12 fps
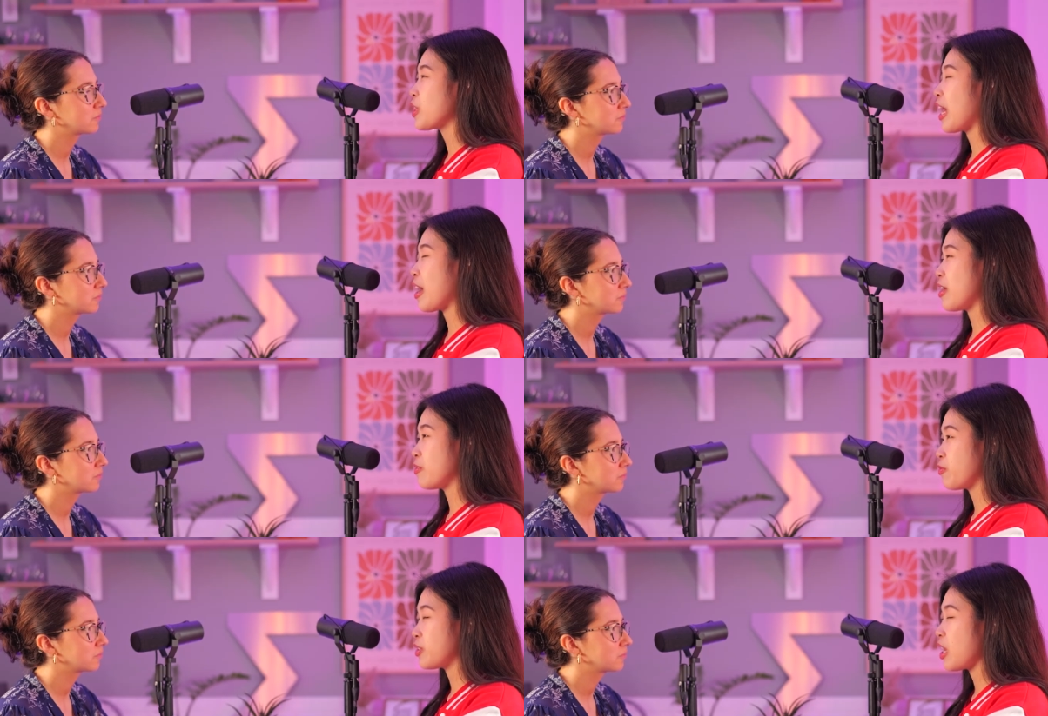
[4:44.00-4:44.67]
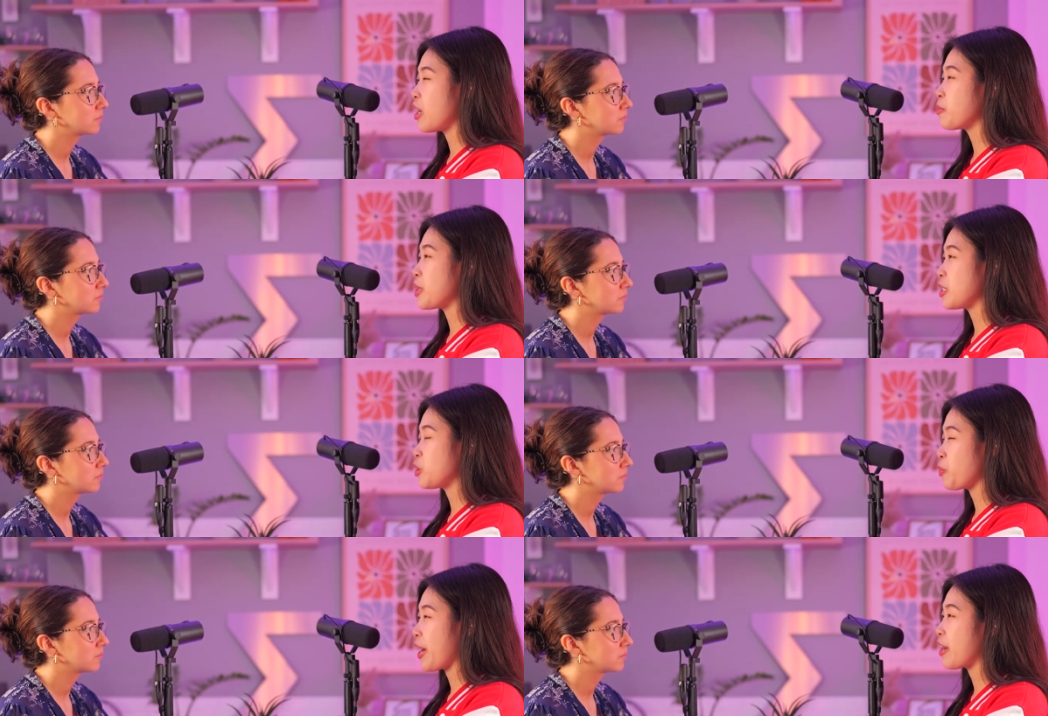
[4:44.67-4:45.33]
Speaker 1: that in, um,
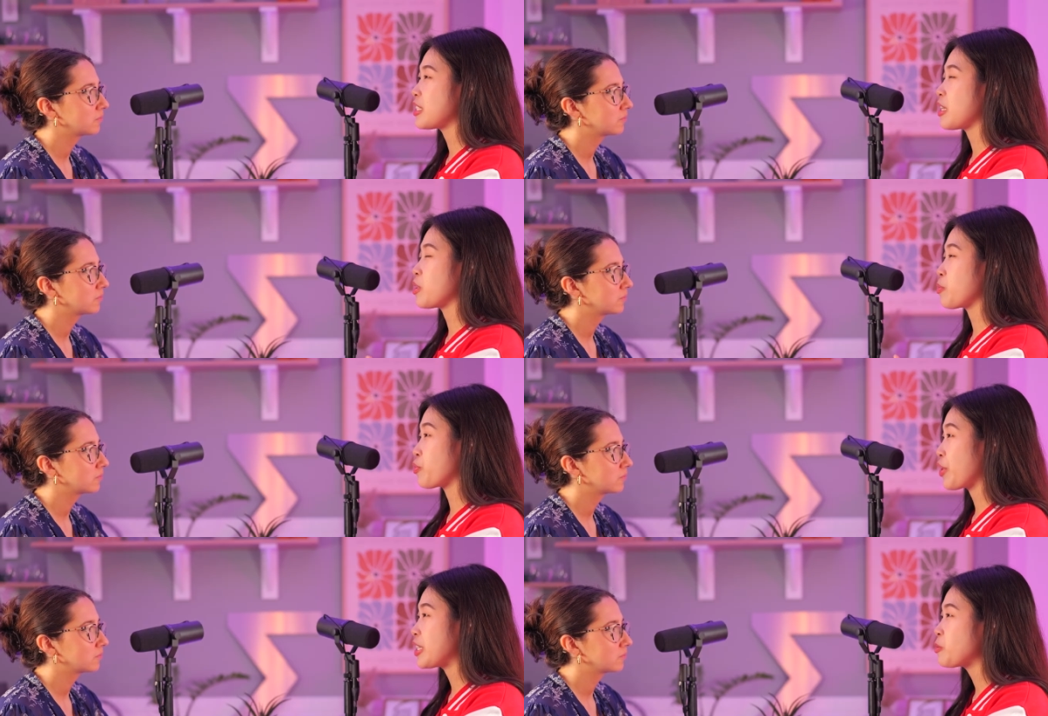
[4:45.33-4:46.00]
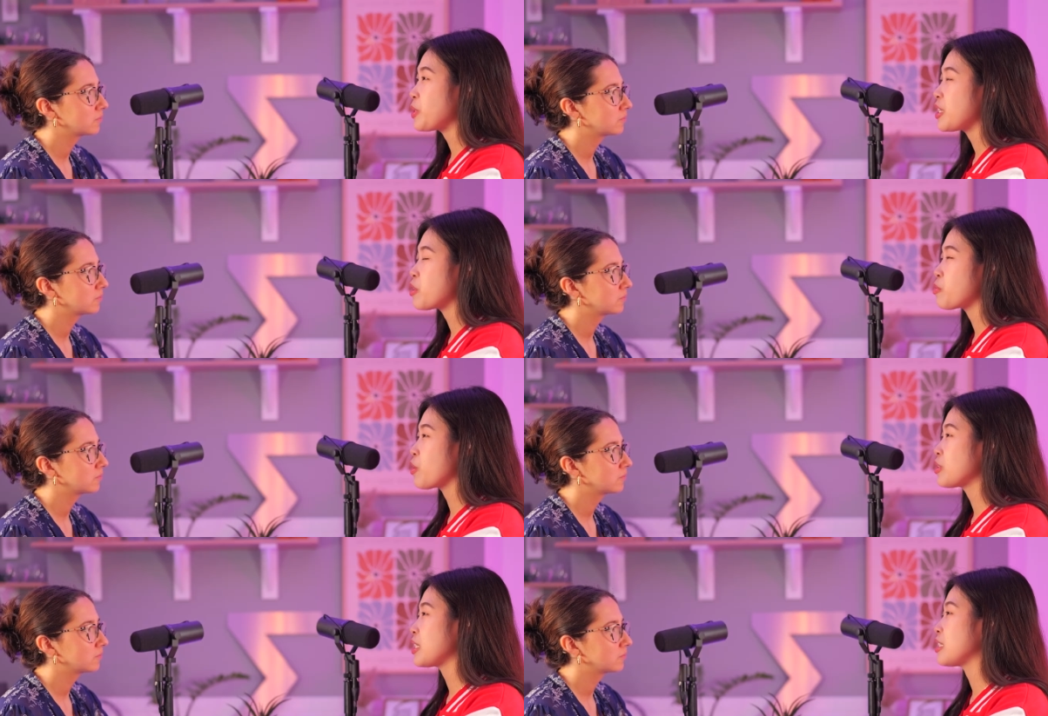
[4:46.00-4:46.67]
inspires and impressed me the
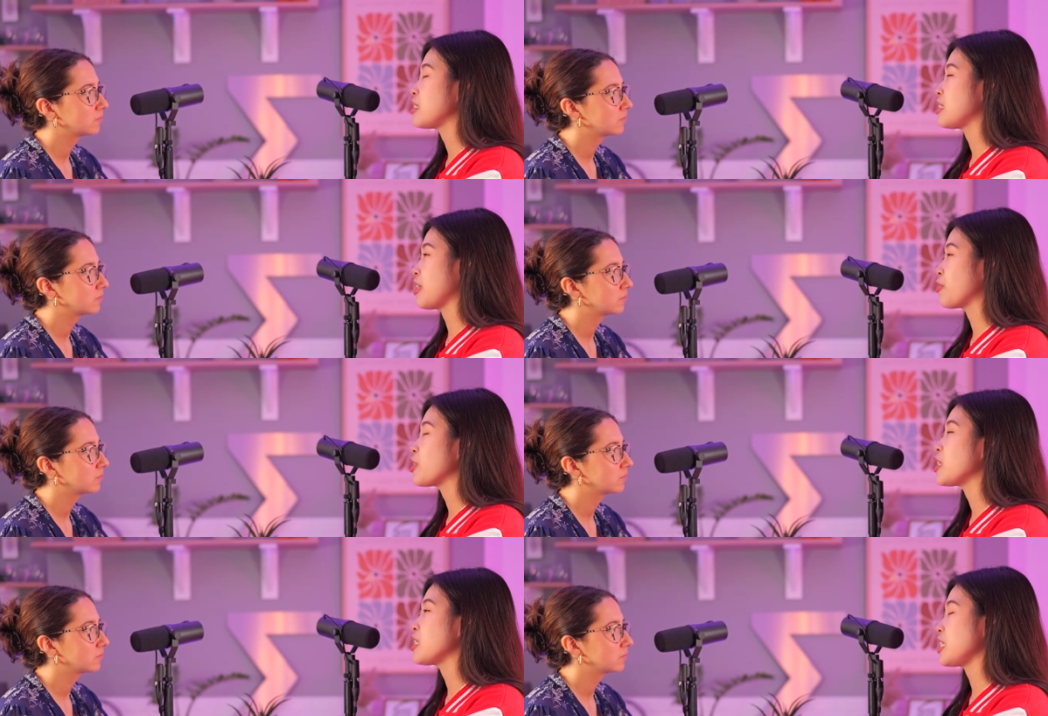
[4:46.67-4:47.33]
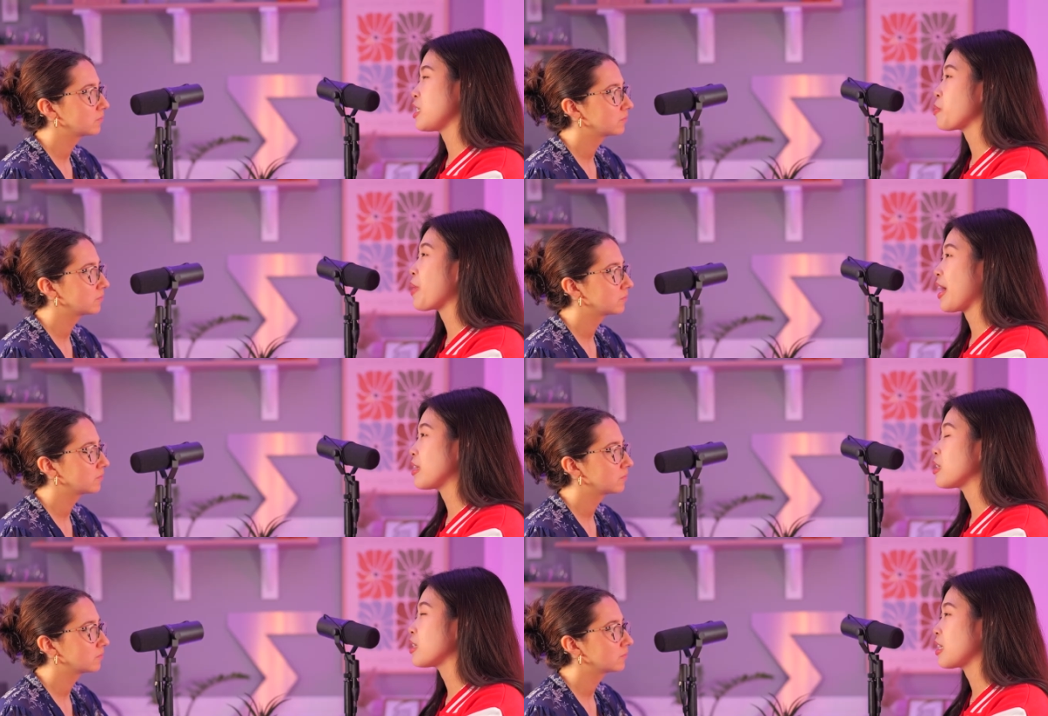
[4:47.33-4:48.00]
most is definitely the
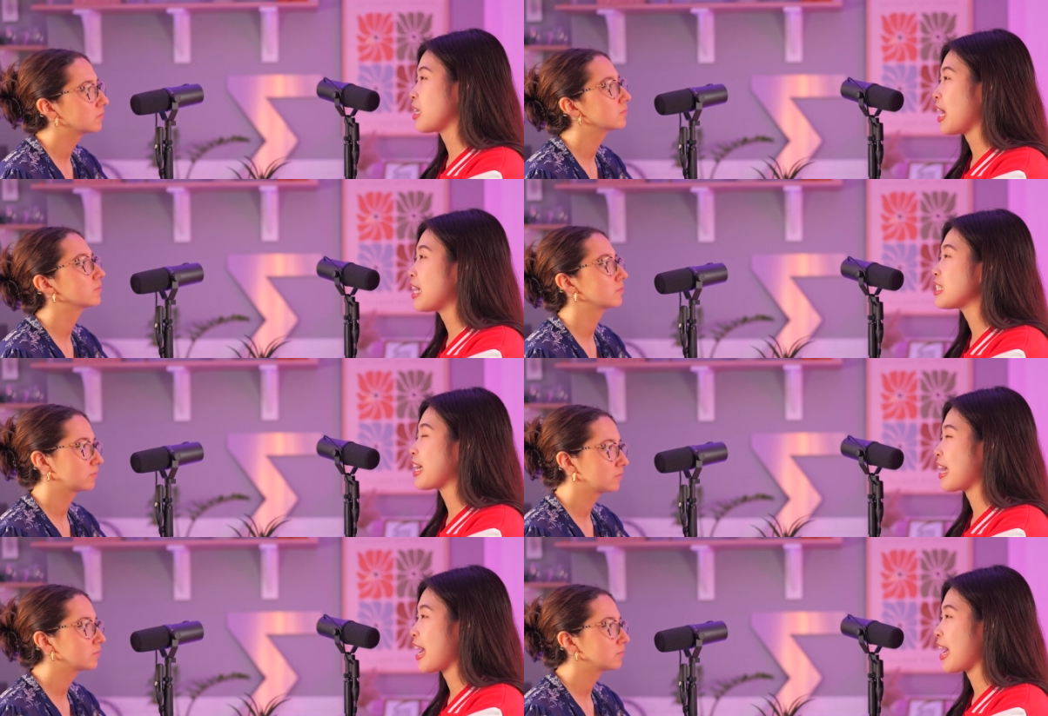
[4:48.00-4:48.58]
Python class I